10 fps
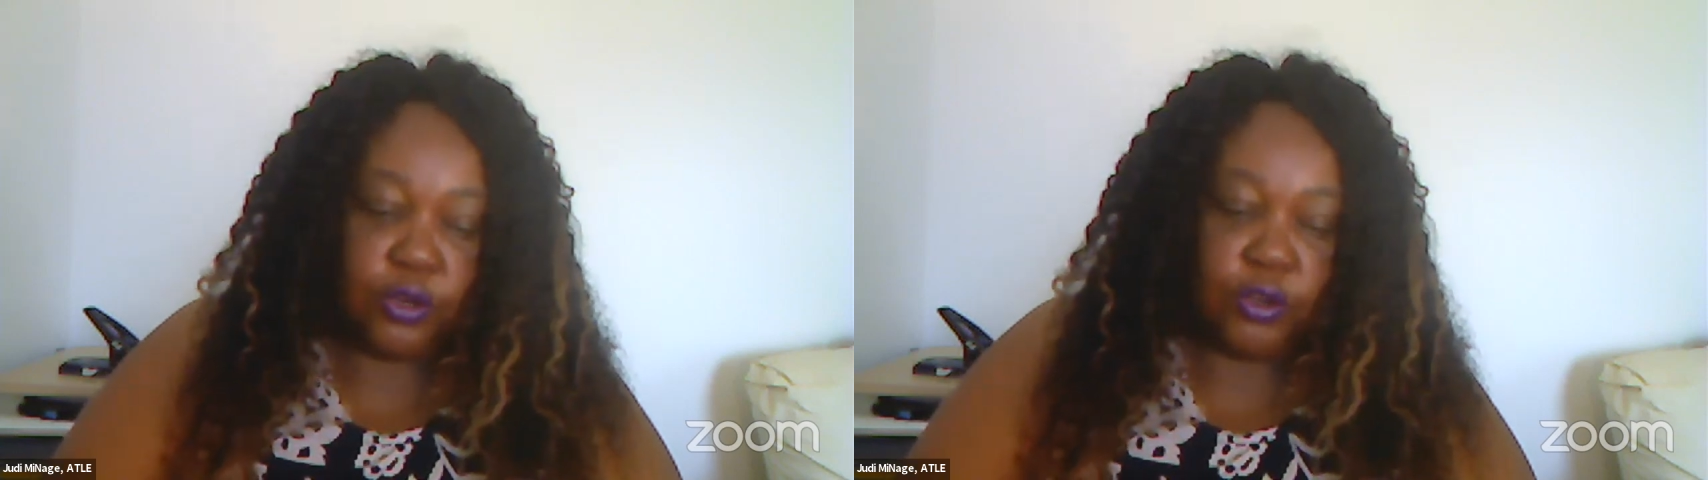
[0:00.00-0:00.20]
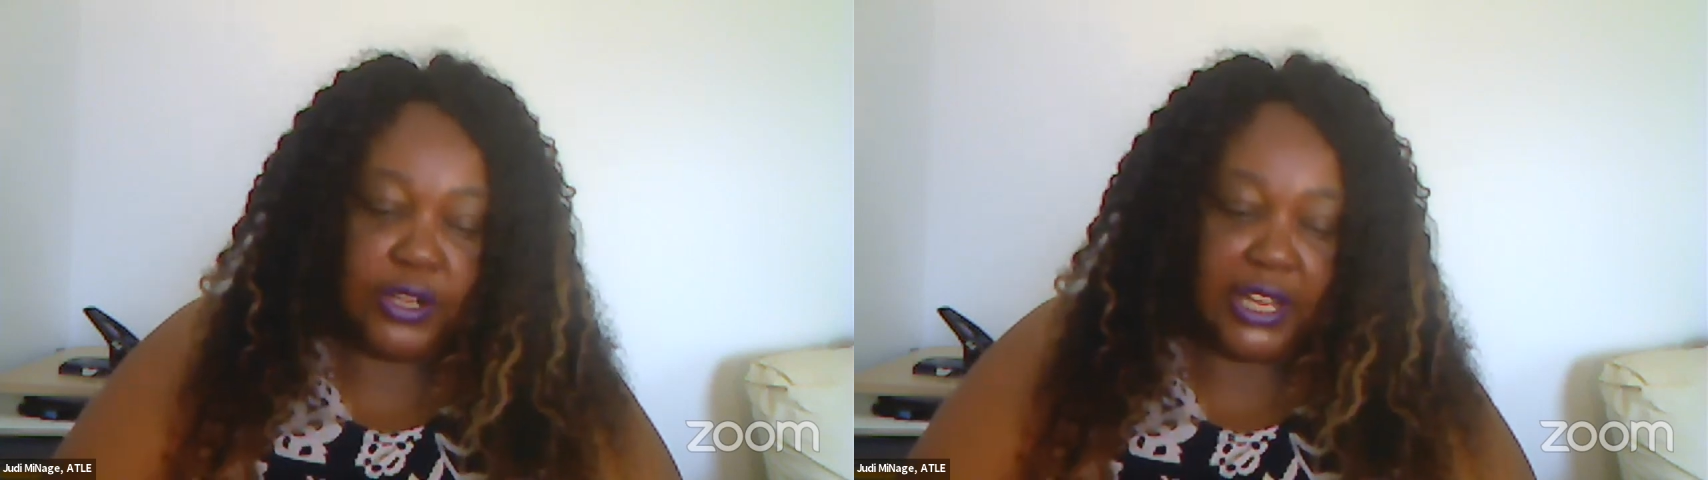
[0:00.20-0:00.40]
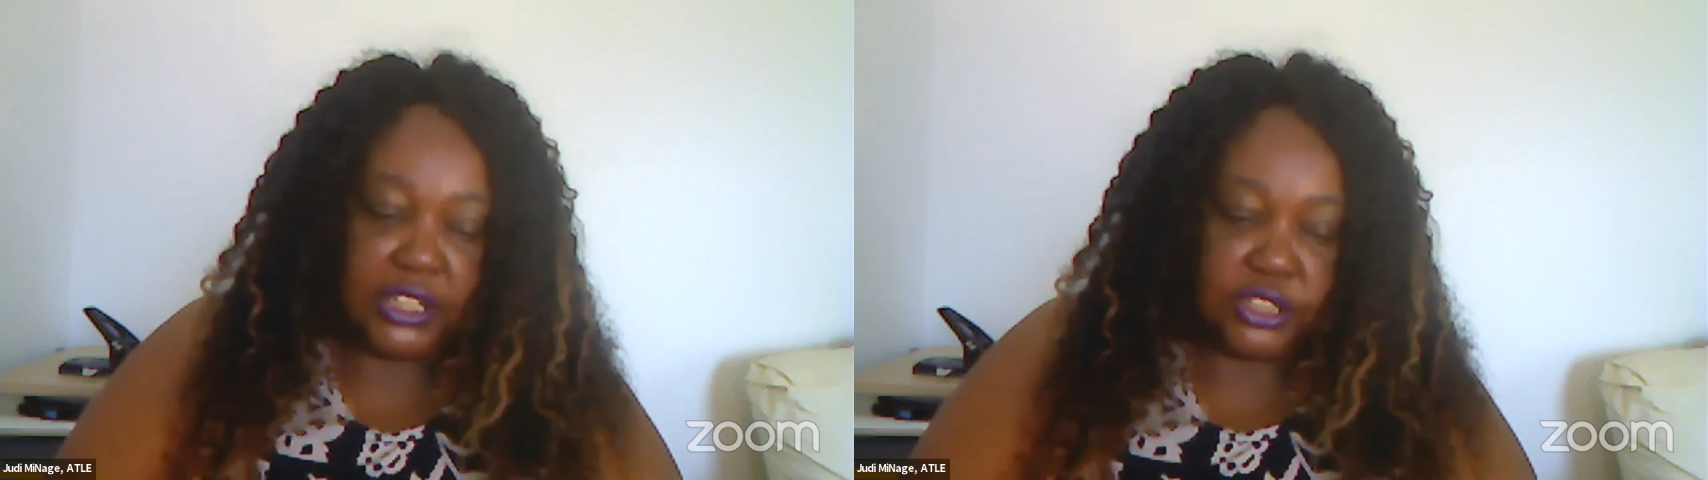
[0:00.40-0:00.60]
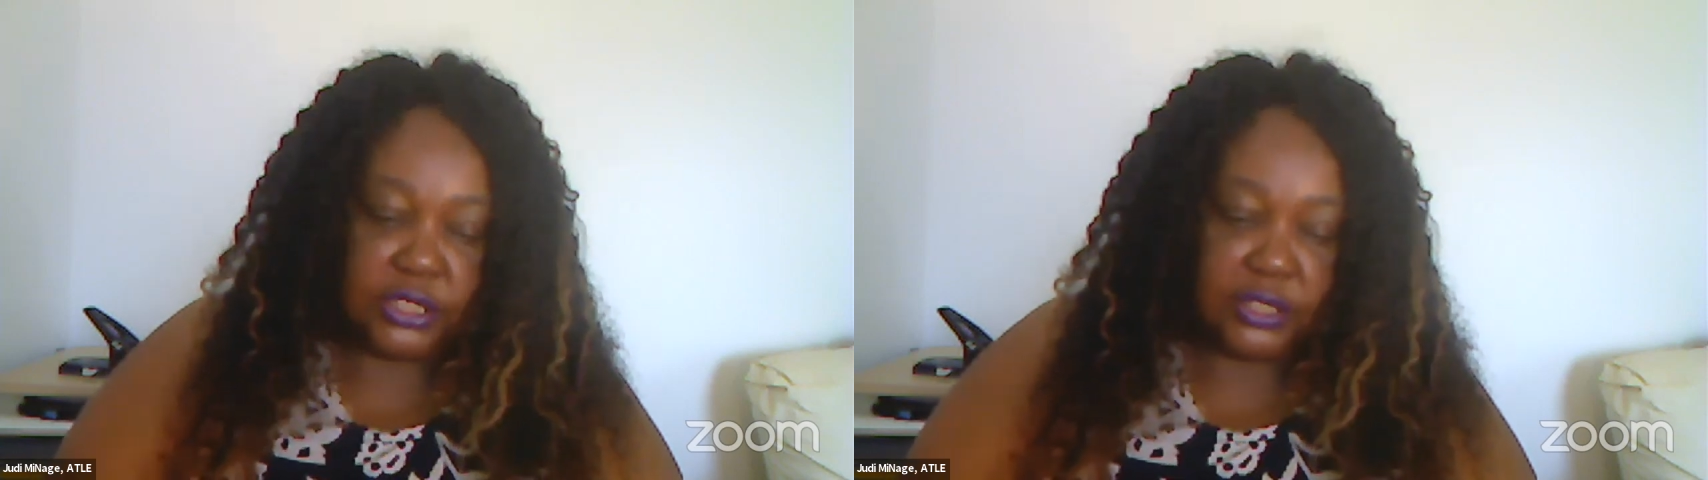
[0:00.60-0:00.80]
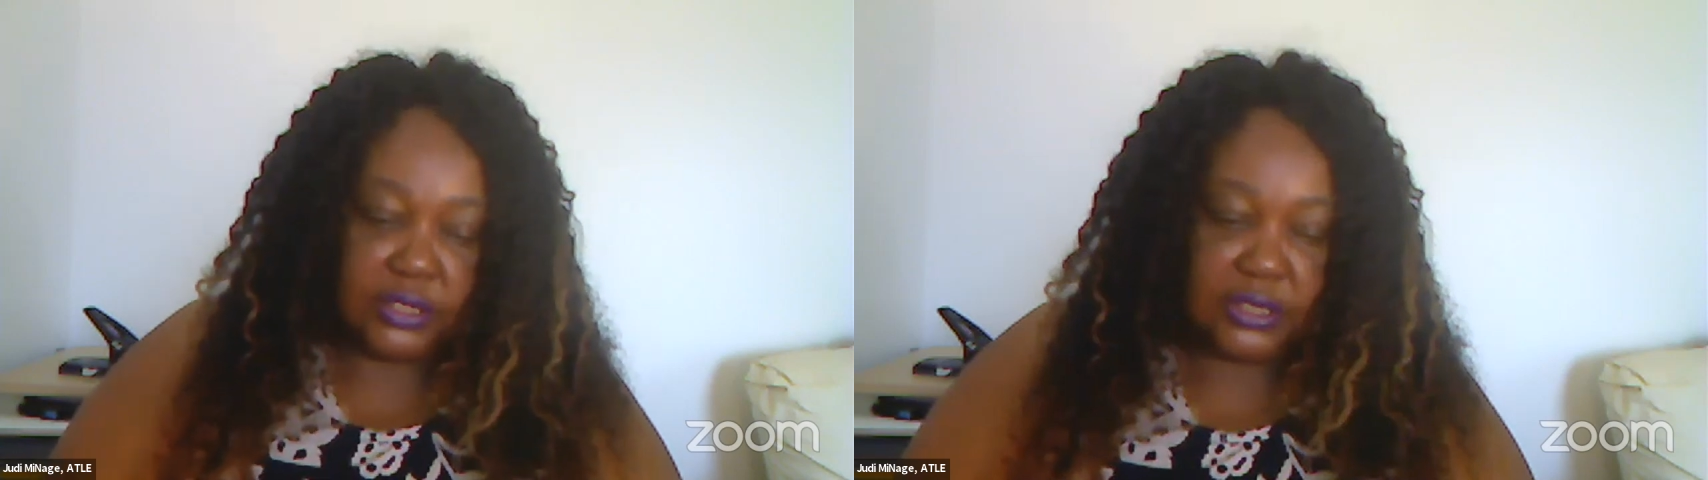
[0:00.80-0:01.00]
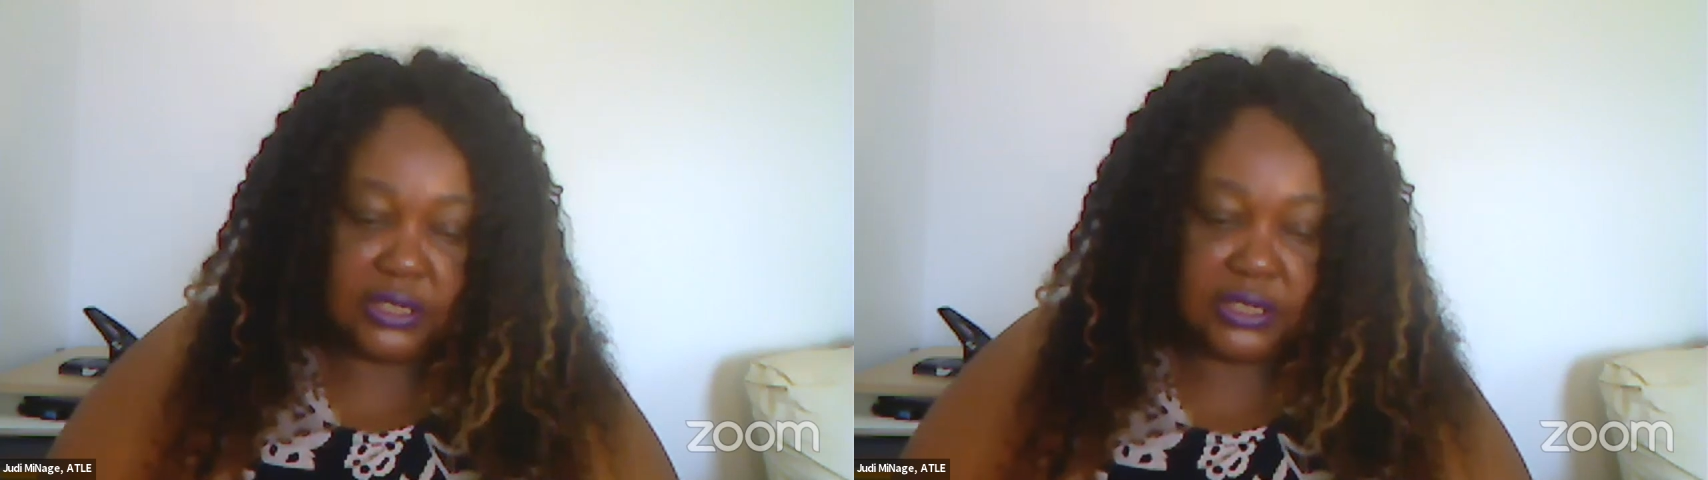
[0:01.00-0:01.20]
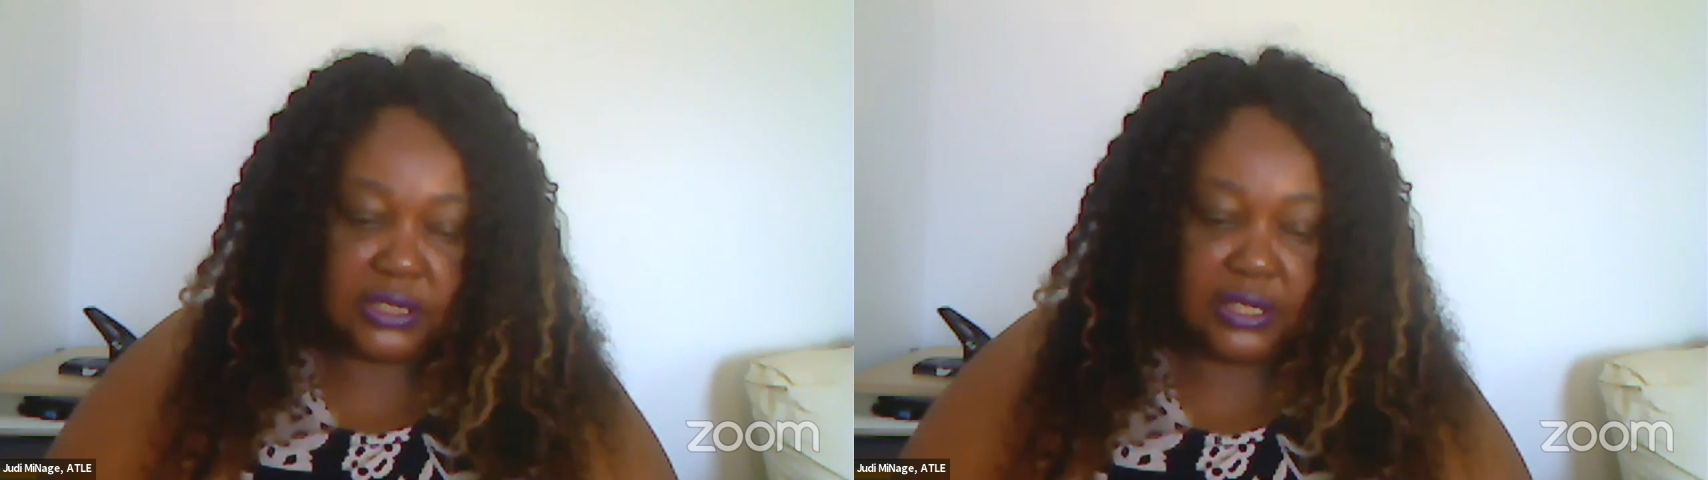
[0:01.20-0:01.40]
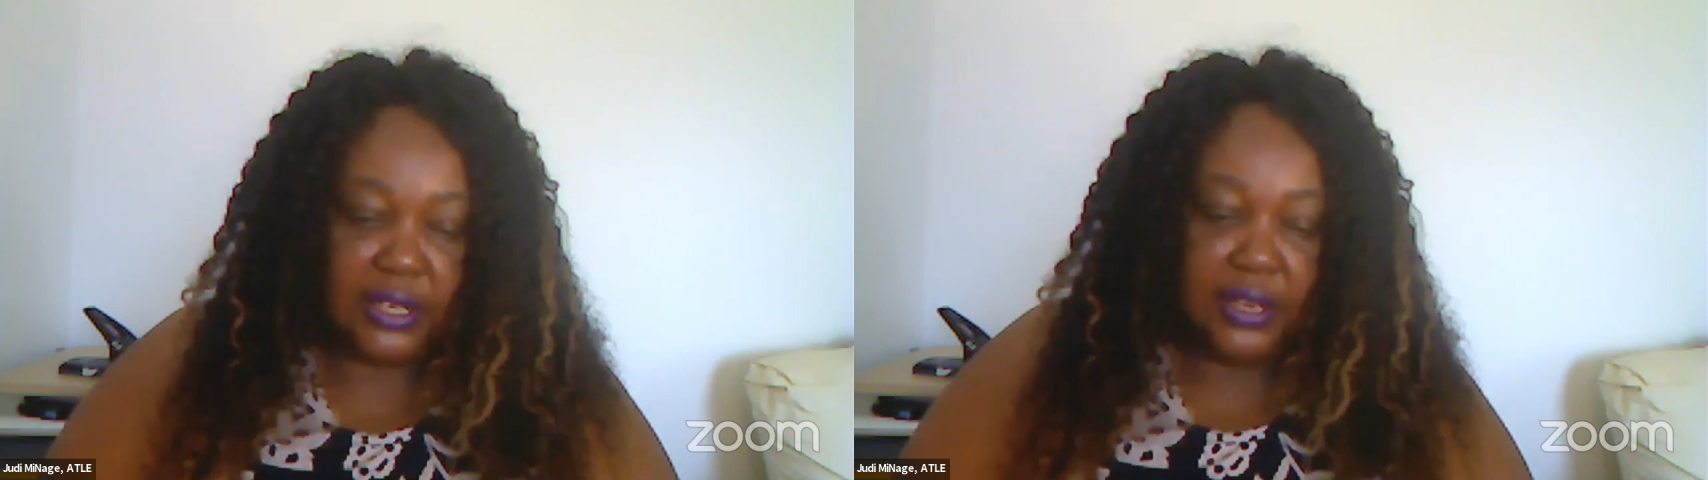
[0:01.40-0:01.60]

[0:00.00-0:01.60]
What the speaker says: connections.